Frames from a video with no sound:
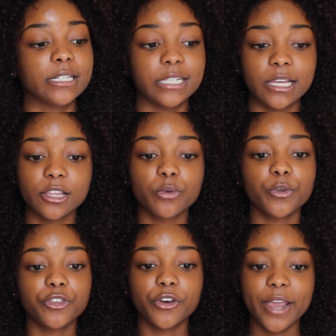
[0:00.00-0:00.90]
dealing
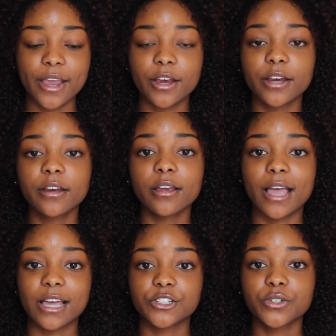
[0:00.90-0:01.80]
with your hair
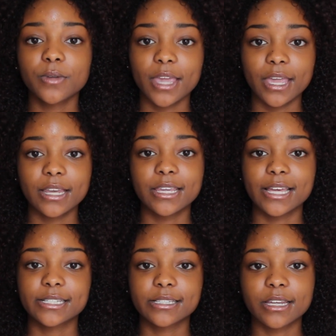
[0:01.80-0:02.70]
as you can.
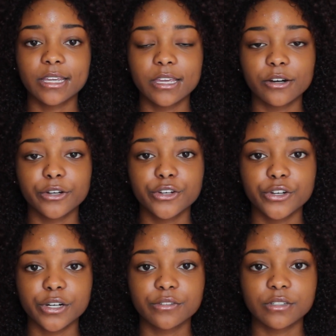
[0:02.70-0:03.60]
Yes, it's gonna get on your
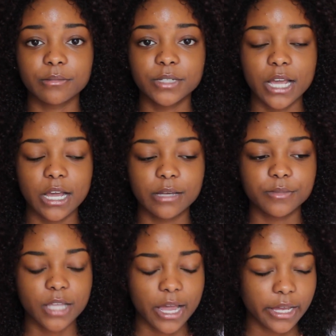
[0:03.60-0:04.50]
nerves
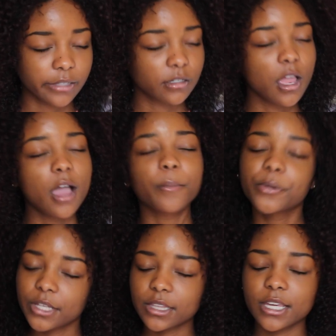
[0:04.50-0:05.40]
sometimes. I
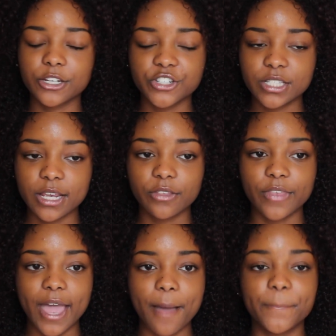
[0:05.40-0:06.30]
completely
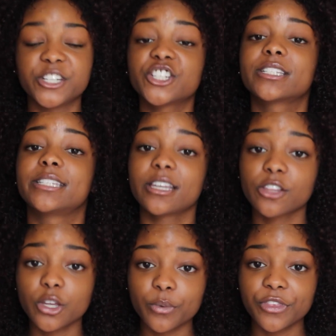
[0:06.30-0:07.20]
understand that, but just
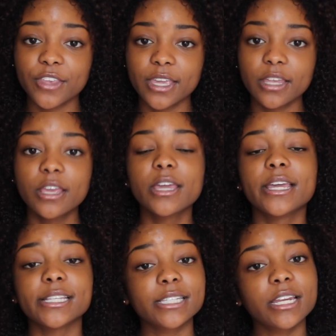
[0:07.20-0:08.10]
dealing with it
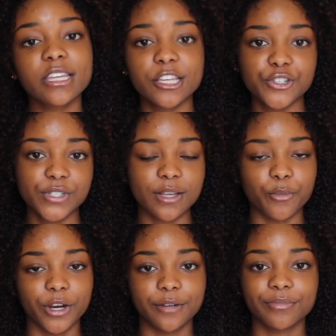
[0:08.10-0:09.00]
is gonna get you
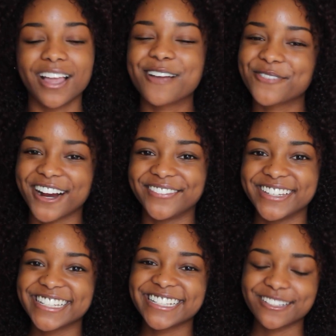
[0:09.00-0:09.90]
somewhere. I
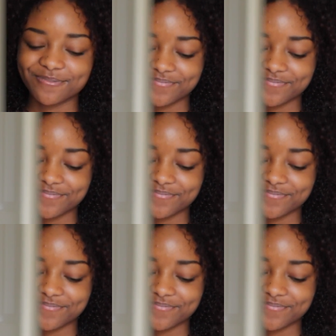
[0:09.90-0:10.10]
promise.